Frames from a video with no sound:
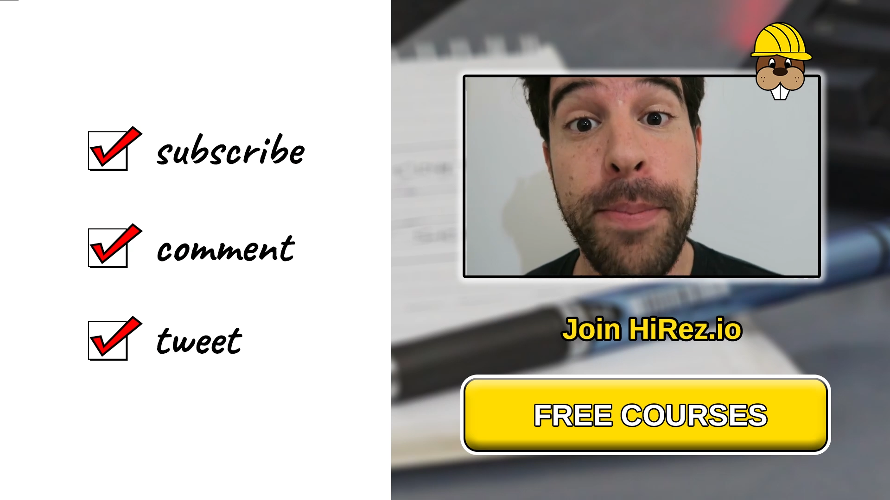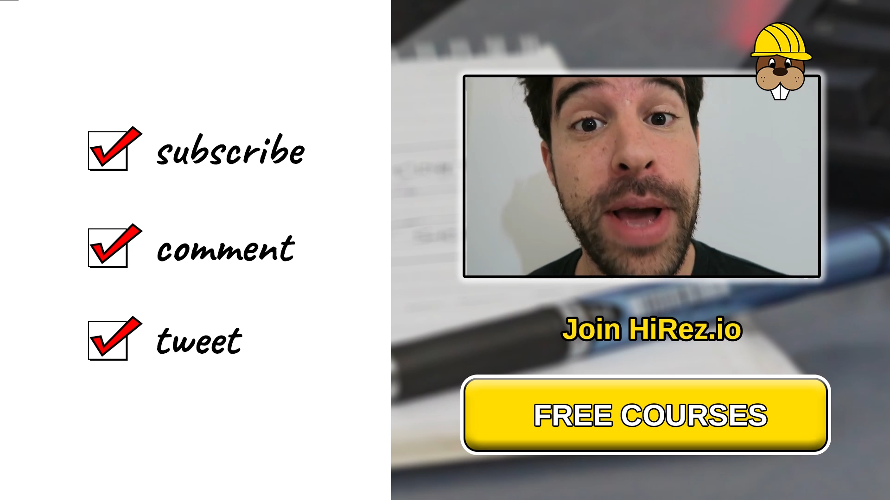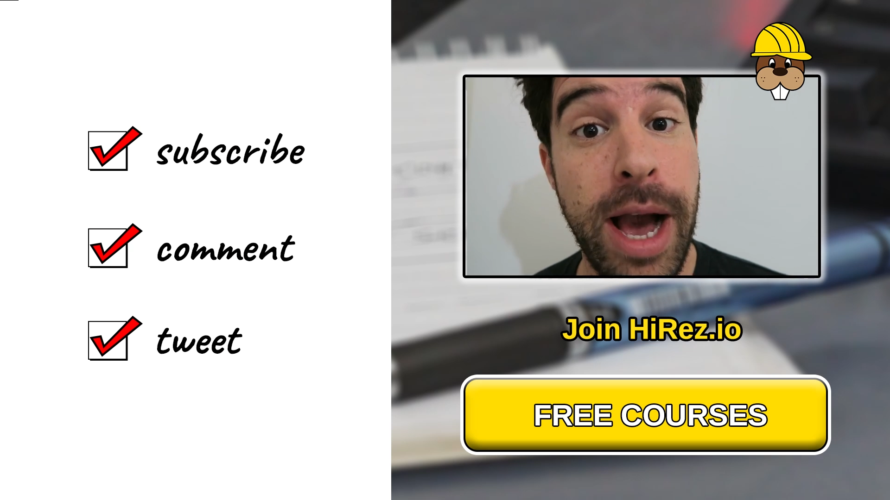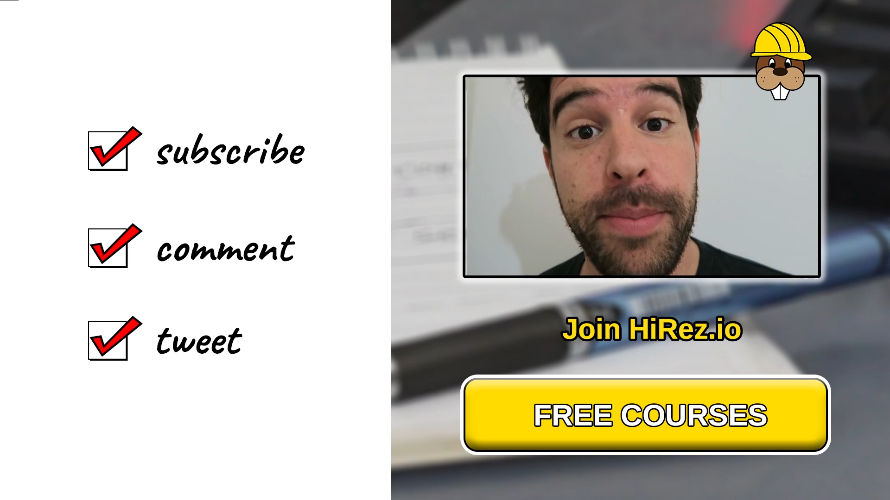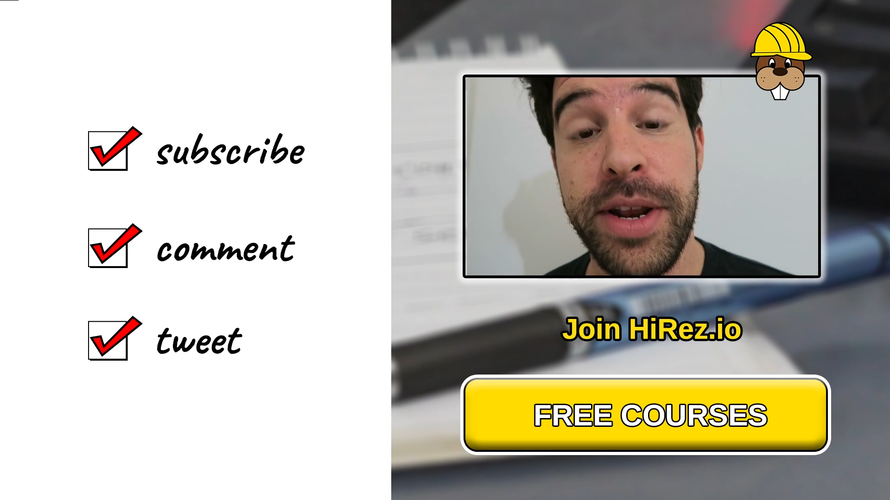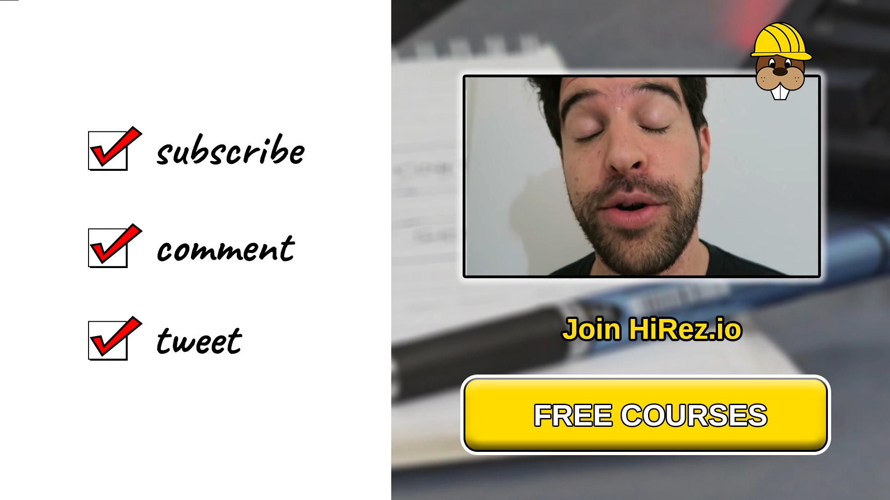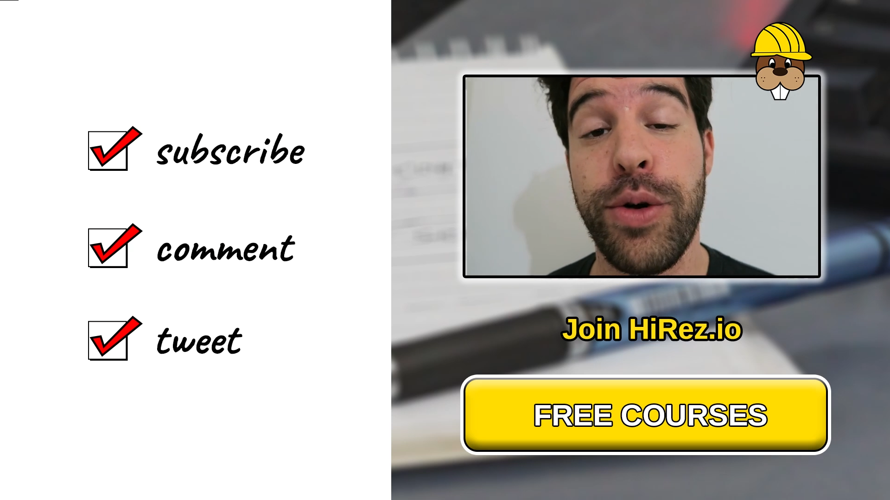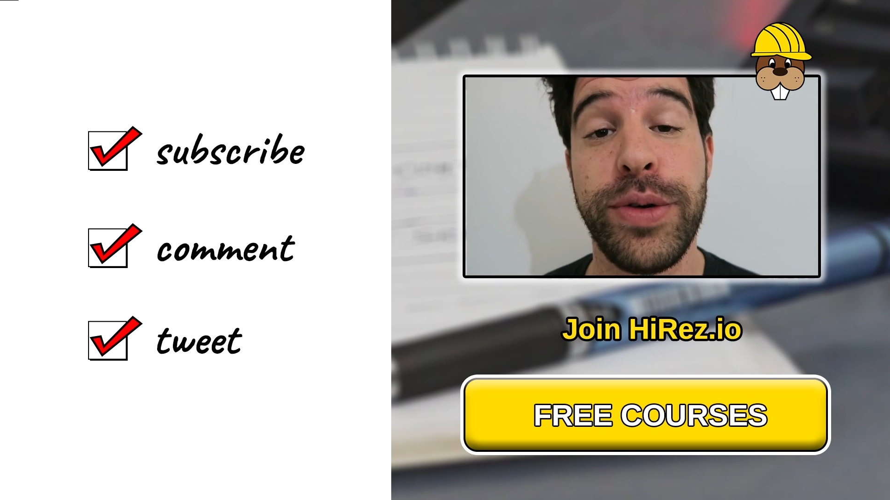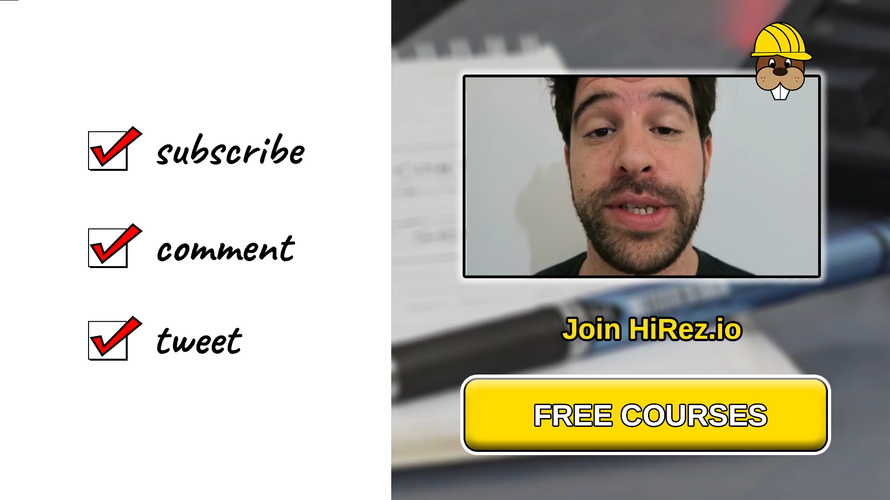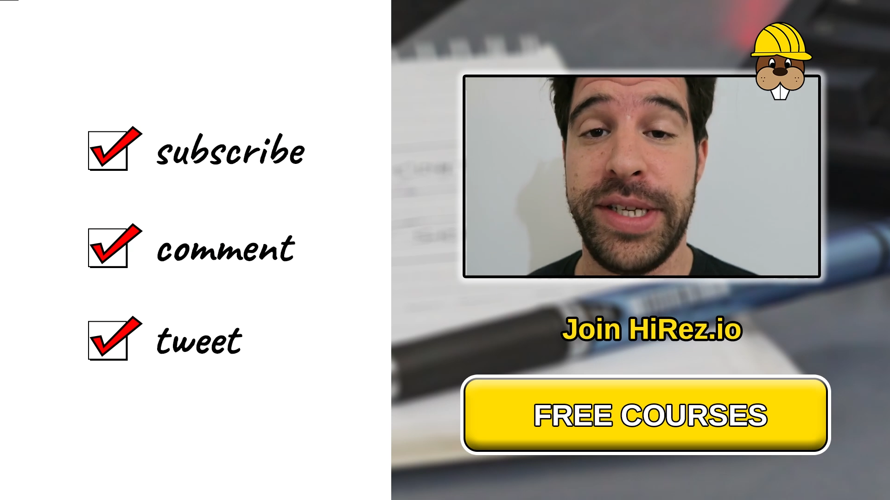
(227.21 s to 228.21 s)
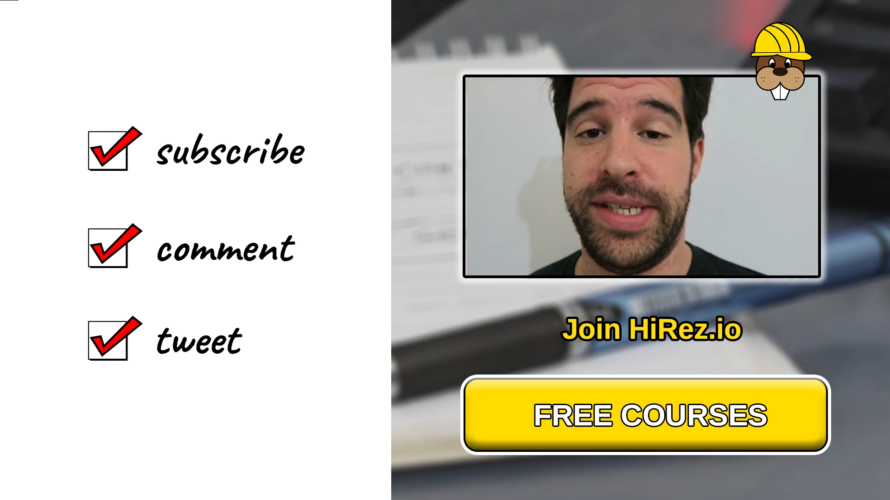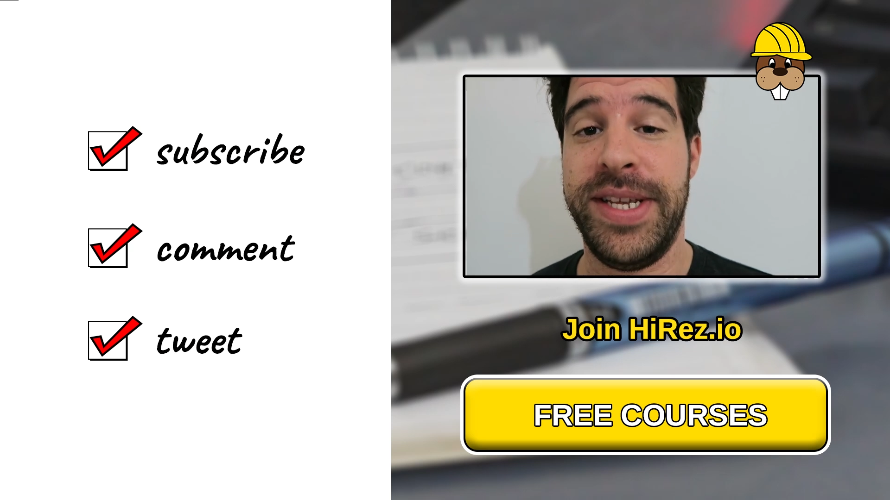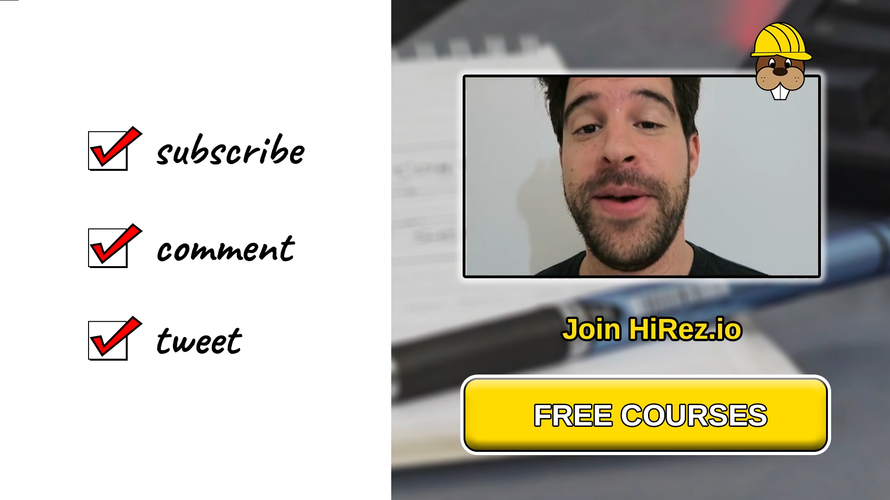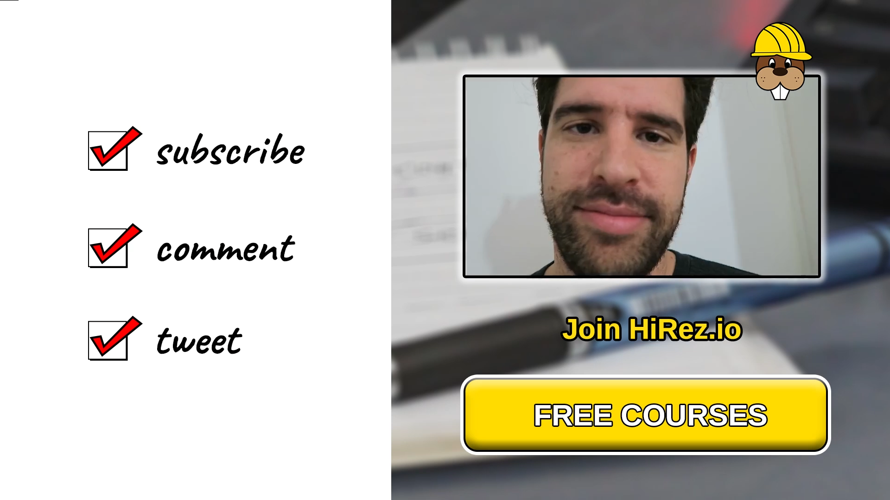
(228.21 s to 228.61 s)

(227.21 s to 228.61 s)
upcoming courses.